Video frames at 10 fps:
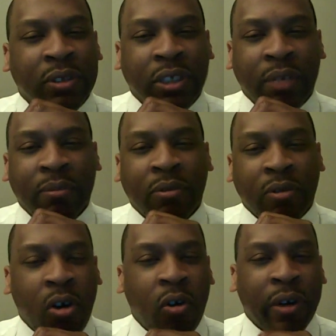Jim
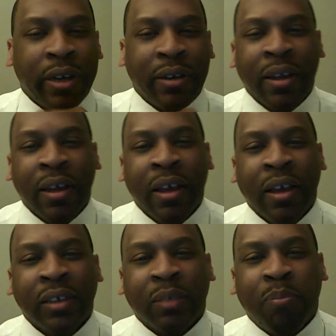Crow and
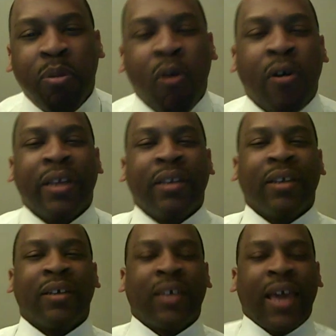supporting the